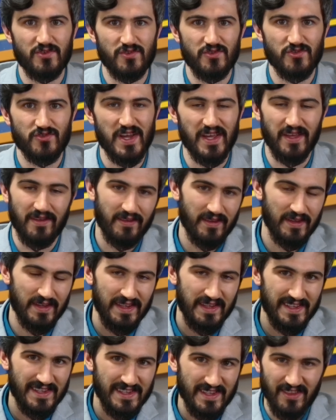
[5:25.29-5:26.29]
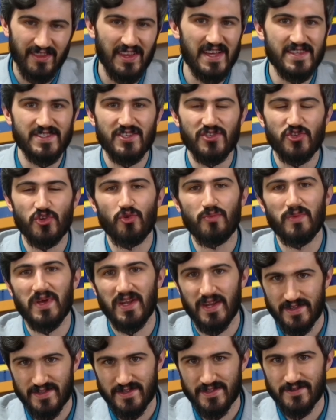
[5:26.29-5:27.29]
drink it. Less than two
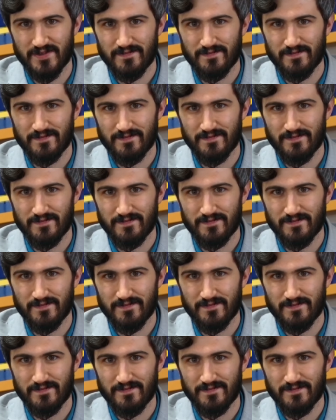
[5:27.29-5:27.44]
minutes.